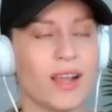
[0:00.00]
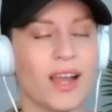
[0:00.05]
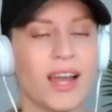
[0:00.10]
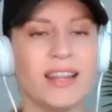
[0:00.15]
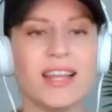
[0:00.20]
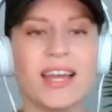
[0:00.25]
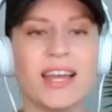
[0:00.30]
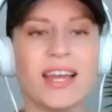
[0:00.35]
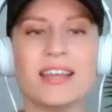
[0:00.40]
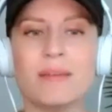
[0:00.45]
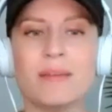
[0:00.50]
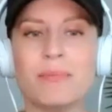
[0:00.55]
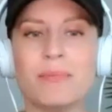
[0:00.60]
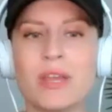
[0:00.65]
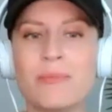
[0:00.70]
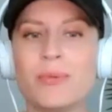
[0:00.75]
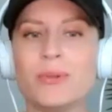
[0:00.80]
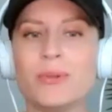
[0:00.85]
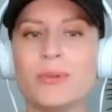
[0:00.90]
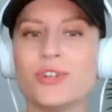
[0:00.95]
I like
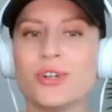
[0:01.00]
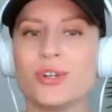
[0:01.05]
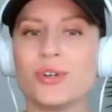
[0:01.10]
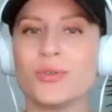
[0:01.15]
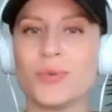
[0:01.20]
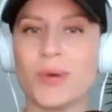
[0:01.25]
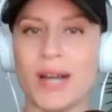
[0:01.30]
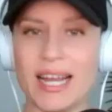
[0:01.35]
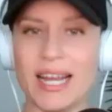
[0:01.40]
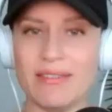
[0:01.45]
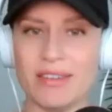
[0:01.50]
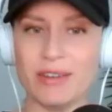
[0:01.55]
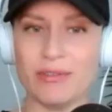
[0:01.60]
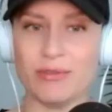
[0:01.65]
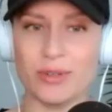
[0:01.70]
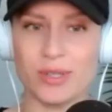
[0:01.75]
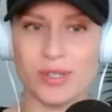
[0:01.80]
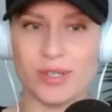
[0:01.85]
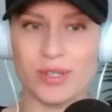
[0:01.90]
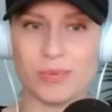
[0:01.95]
people start arriving
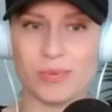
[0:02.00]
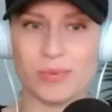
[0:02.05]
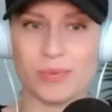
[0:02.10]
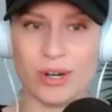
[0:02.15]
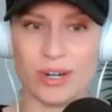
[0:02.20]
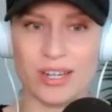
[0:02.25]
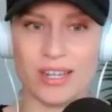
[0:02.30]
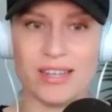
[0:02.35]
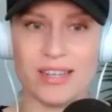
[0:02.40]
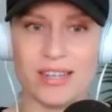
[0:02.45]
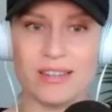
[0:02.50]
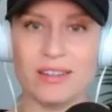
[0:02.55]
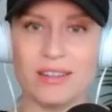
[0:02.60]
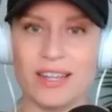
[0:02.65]
for this party,